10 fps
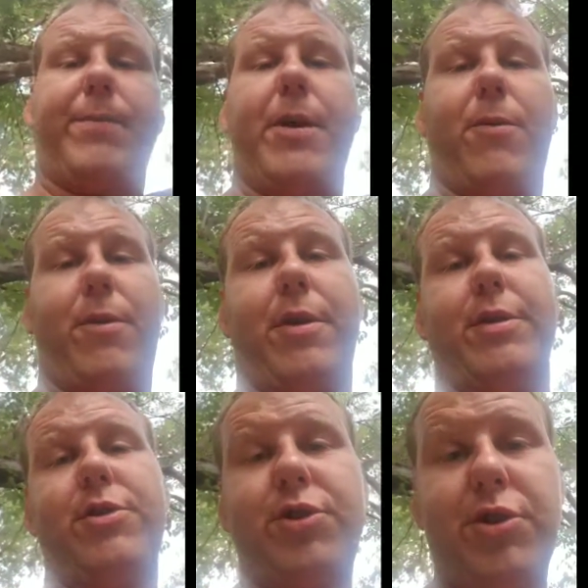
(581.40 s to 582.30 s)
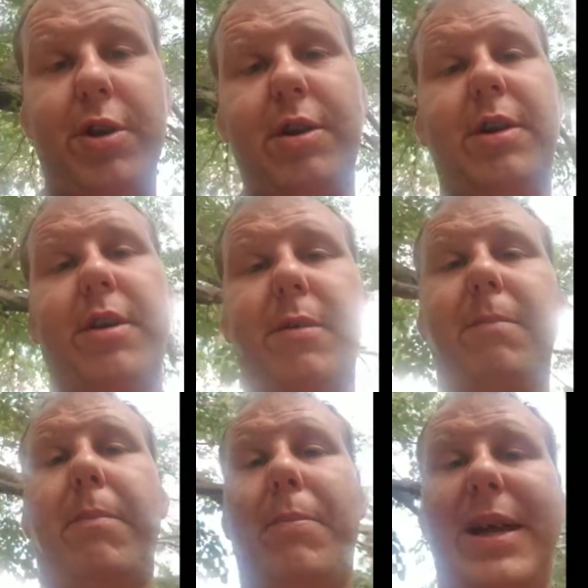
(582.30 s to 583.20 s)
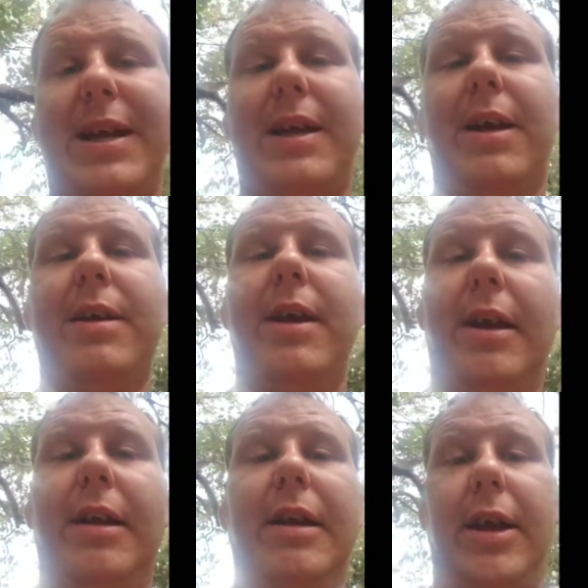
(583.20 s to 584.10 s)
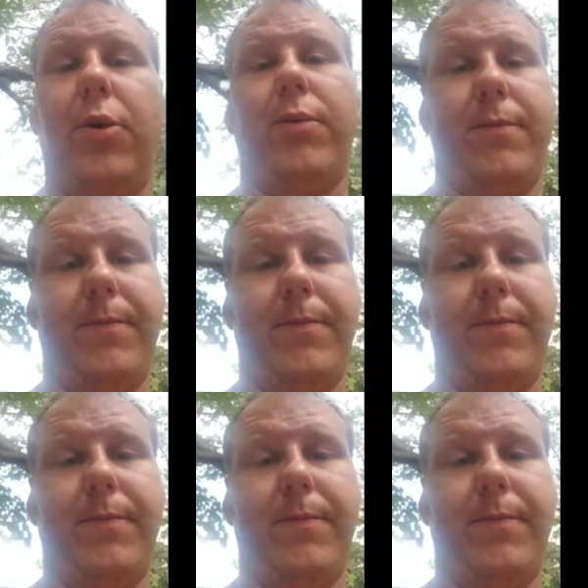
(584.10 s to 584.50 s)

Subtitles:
marijuana should be illegal.